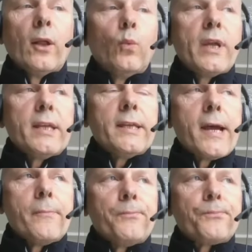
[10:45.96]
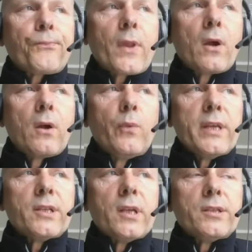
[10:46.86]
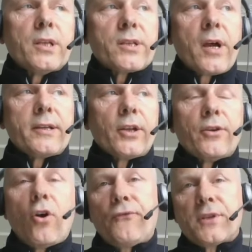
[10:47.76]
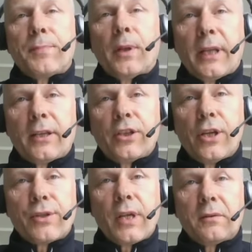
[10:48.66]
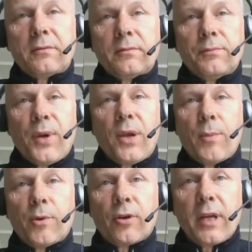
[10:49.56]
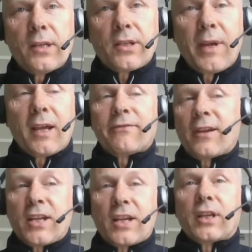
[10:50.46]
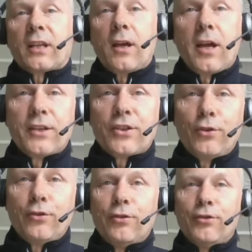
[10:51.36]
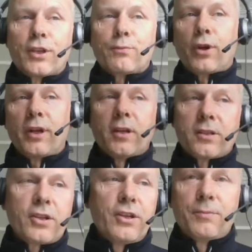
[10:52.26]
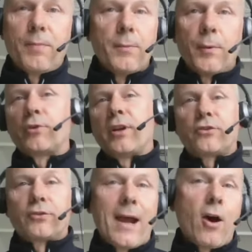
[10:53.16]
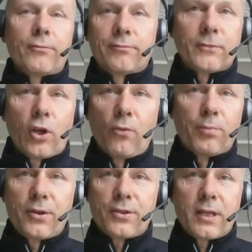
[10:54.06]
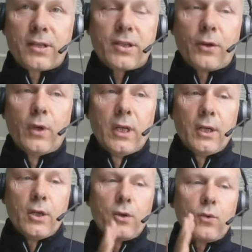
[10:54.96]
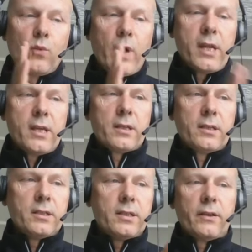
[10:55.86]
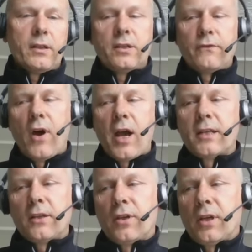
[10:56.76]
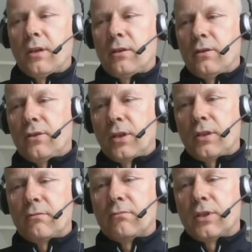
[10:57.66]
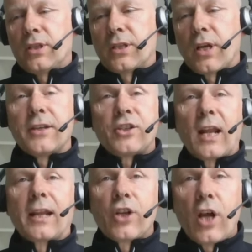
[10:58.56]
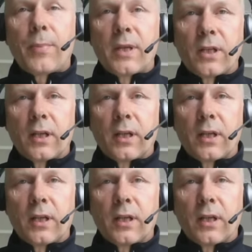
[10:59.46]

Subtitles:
we designed an office building using biomimicry. So we had a fantastic client who just wanted us to use biomimicry throughout the whole process. So we divided the design challenge up into